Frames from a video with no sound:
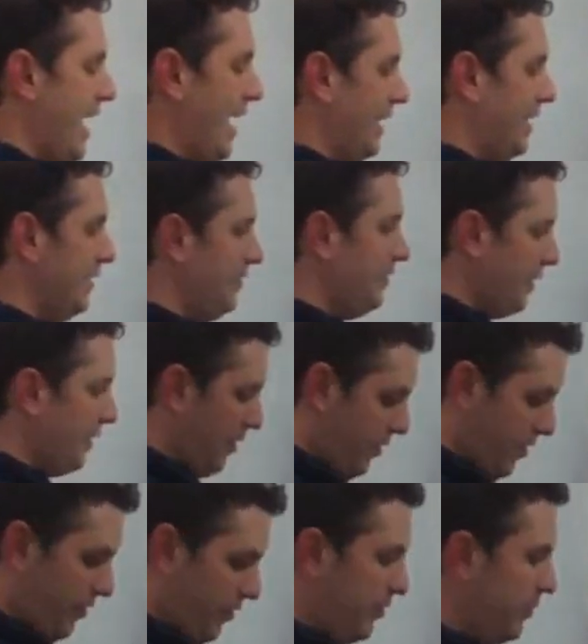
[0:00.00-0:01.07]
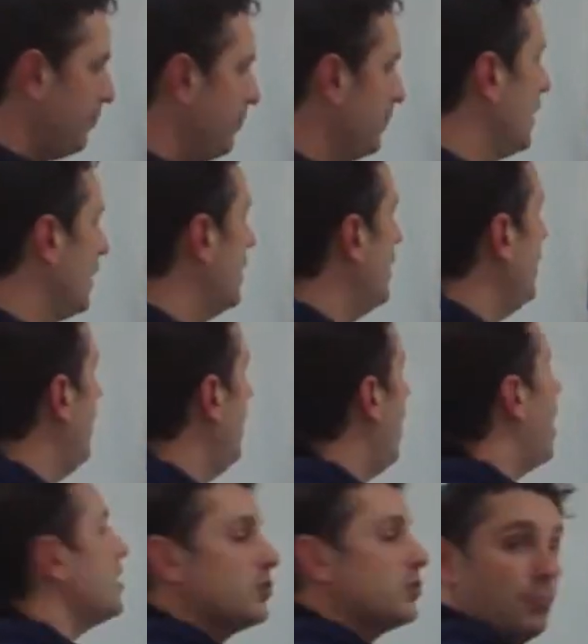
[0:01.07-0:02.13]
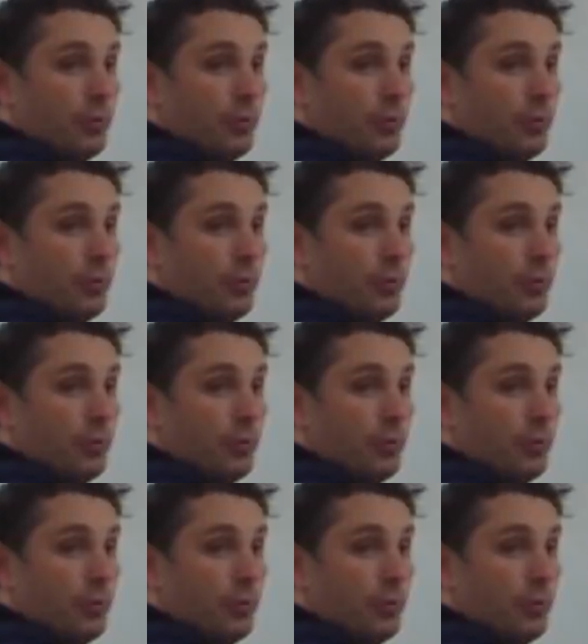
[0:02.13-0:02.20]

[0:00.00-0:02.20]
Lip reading: negative 3rd. All right, so